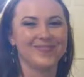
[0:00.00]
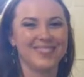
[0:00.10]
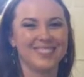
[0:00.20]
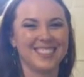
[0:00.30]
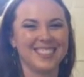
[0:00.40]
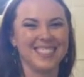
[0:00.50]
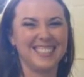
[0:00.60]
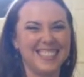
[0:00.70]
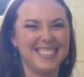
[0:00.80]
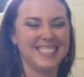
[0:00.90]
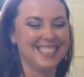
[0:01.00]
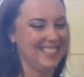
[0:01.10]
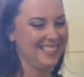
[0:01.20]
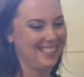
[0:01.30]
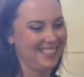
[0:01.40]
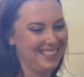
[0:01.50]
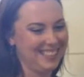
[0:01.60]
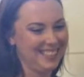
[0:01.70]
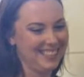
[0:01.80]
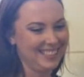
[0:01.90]

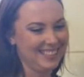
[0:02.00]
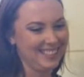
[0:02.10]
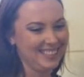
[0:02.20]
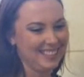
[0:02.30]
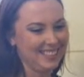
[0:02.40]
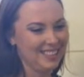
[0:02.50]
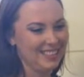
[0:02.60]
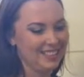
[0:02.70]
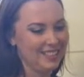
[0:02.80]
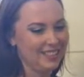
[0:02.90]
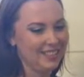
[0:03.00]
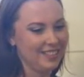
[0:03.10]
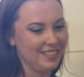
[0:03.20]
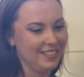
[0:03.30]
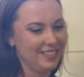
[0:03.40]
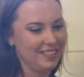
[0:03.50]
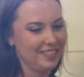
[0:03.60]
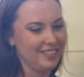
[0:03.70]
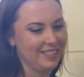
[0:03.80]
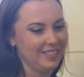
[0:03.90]

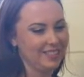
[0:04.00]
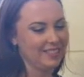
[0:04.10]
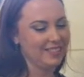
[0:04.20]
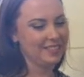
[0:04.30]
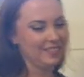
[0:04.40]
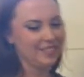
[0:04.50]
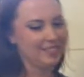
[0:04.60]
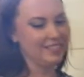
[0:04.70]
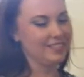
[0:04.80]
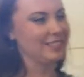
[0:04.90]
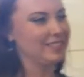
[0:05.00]
No words are spoken by the person on screen.